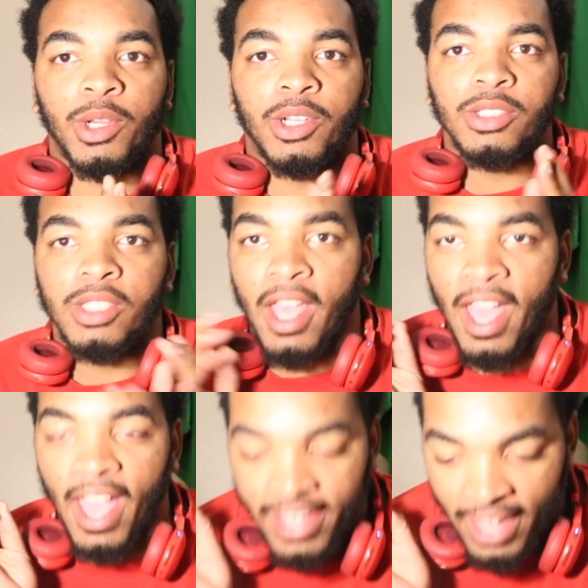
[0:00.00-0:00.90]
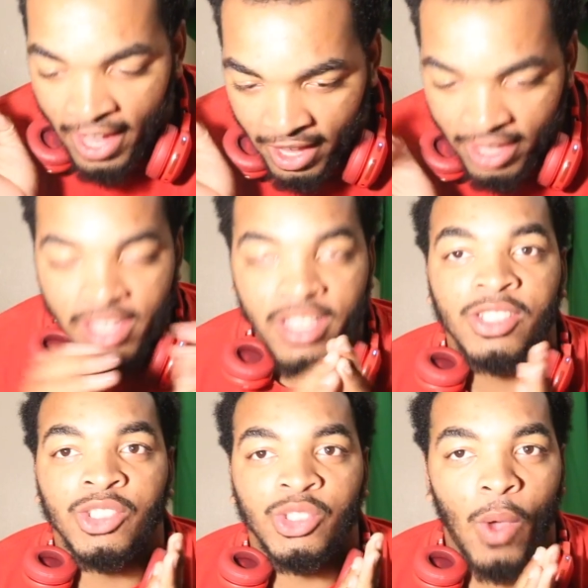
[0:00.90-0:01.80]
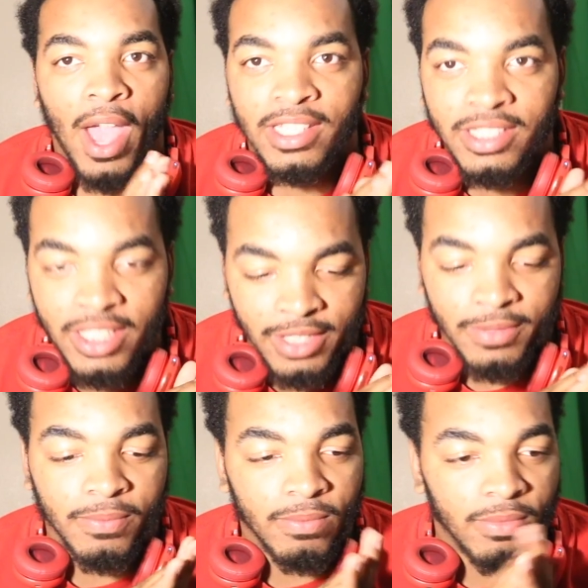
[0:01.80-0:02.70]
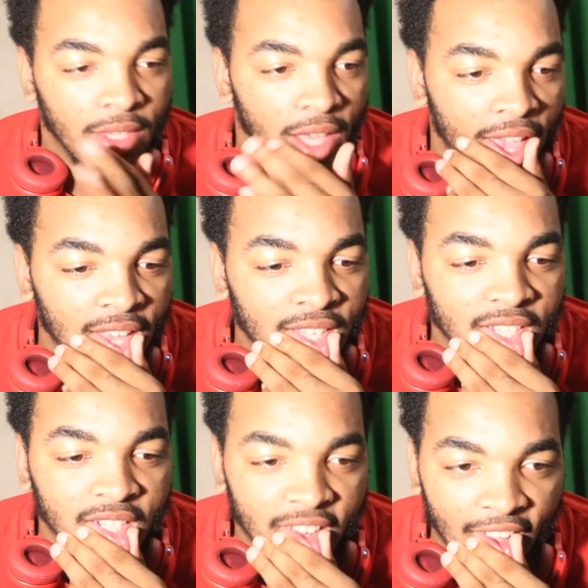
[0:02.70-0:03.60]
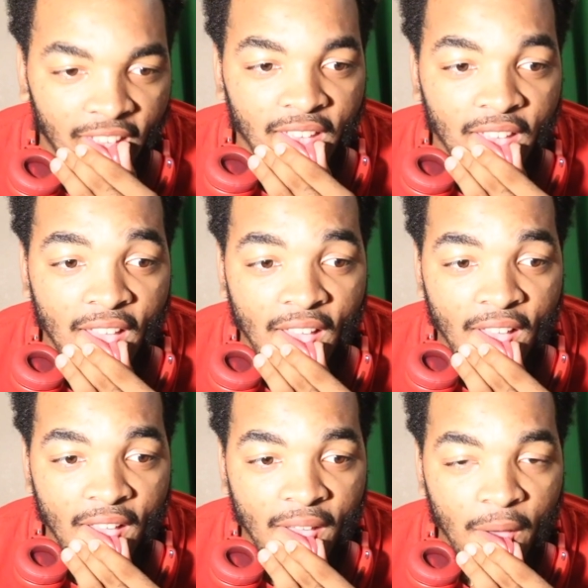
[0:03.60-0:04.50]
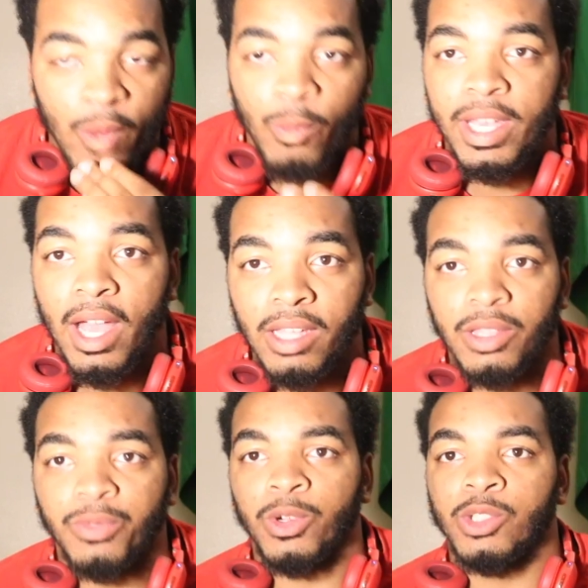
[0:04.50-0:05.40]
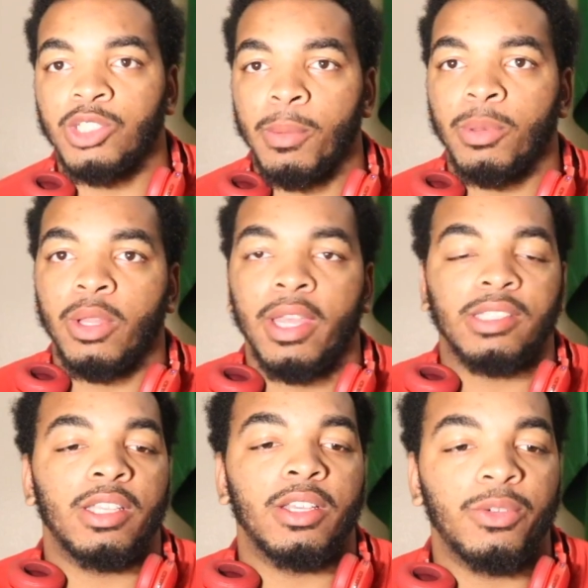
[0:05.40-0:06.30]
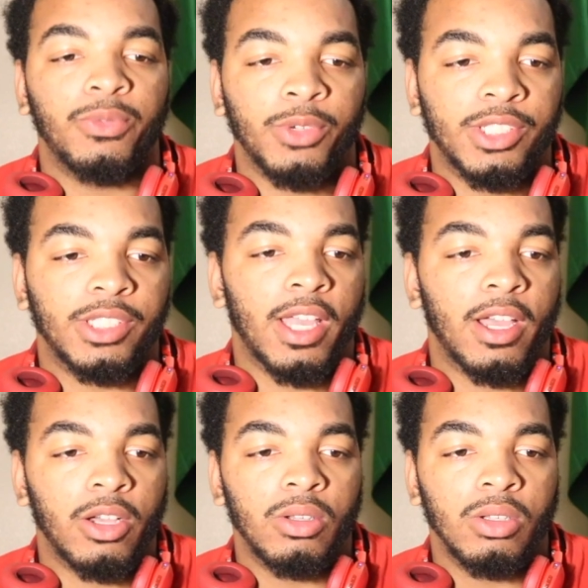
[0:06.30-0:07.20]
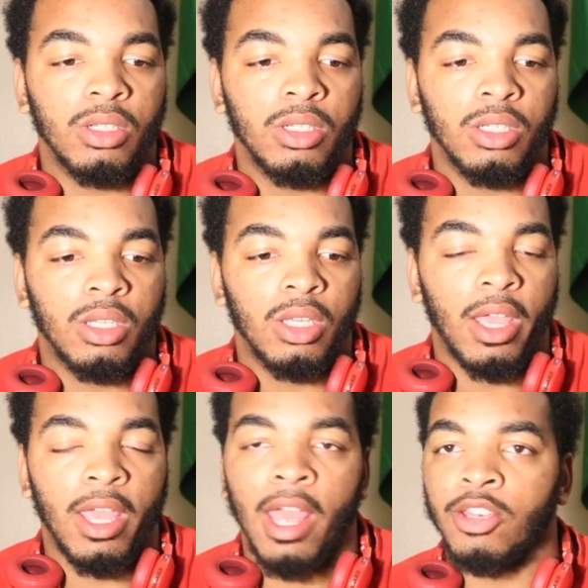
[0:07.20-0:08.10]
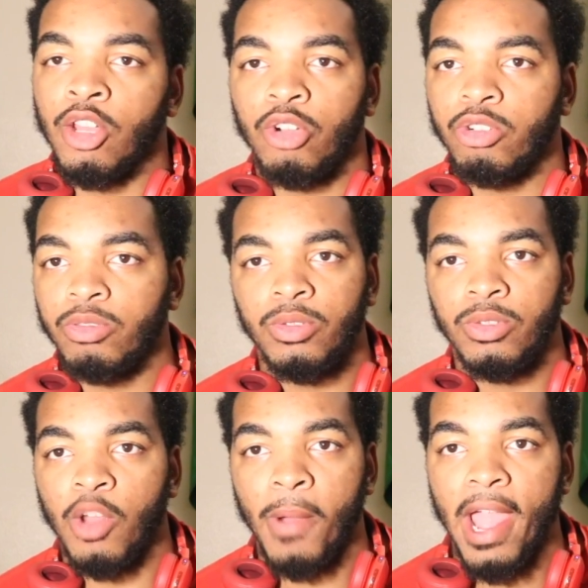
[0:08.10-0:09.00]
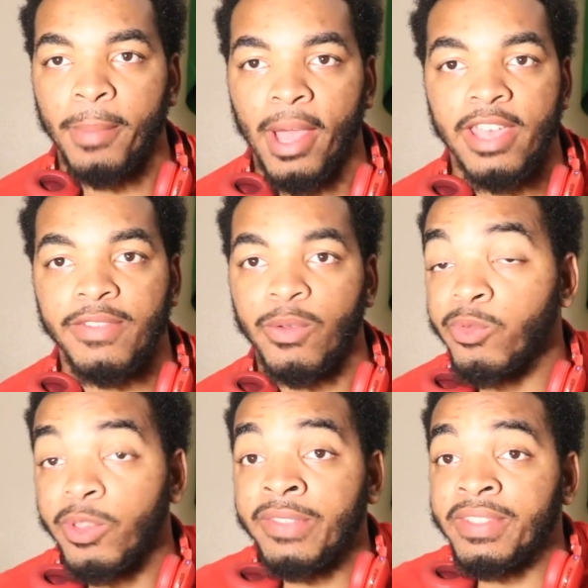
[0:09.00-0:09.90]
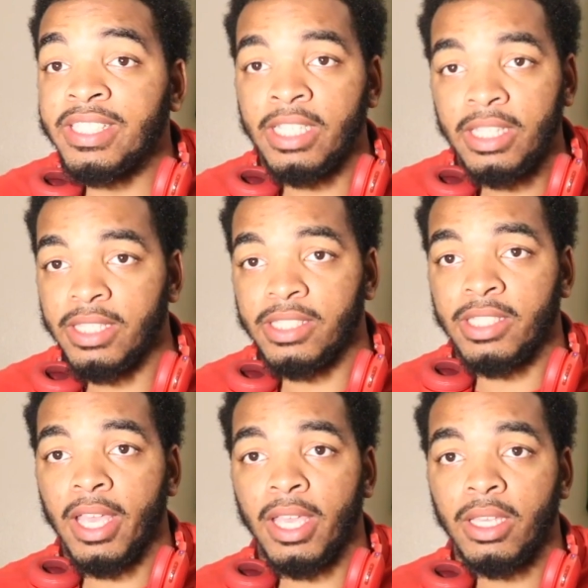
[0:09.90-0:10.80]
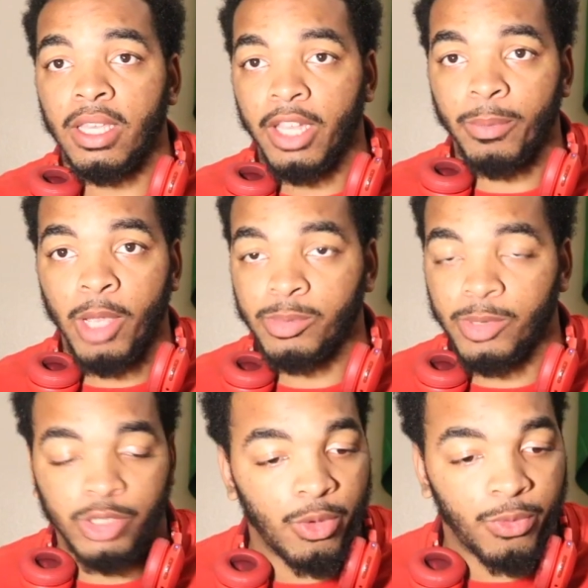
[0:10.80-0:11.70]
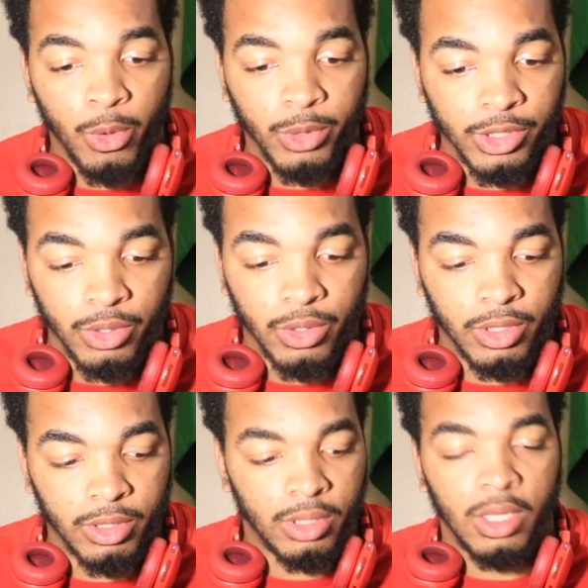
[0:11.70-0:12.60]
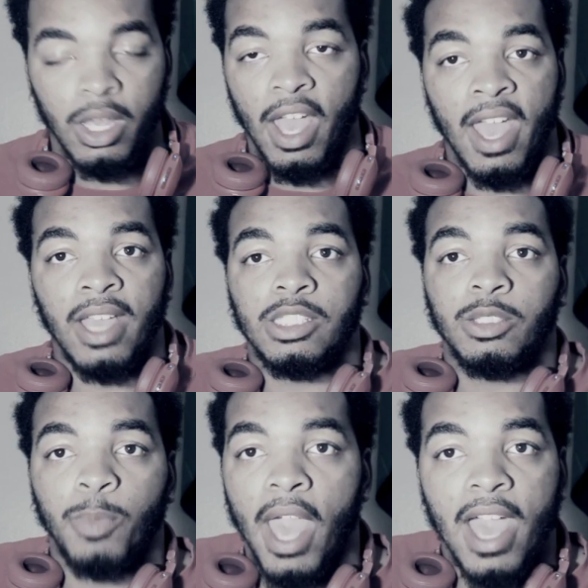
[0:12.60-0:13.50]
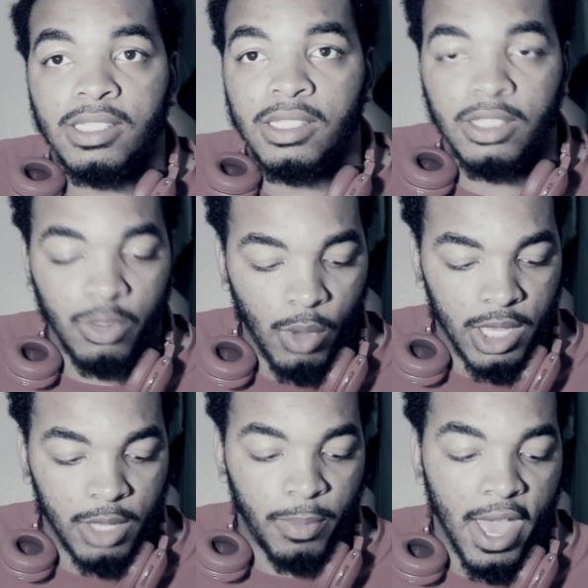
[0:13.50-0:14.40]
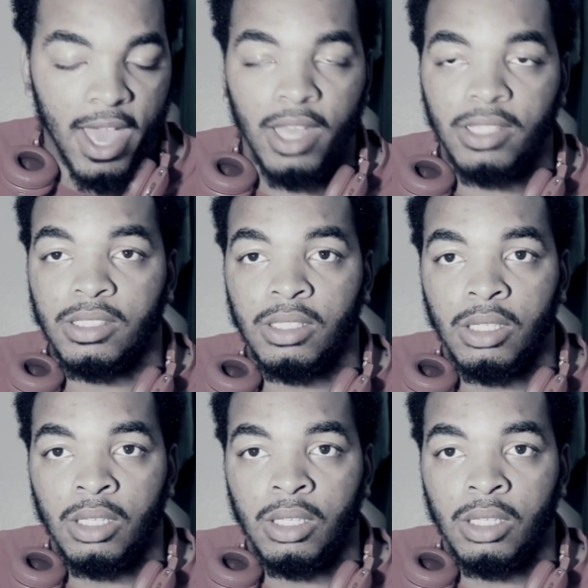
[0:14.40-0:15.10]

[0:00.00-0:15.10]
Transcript: boy Rails, aka Swaggy T. And today, we got the first Xxl Freestyle. And I know nobody probably even seen this yet. Everybody's been so focused on X passing, the way he passed,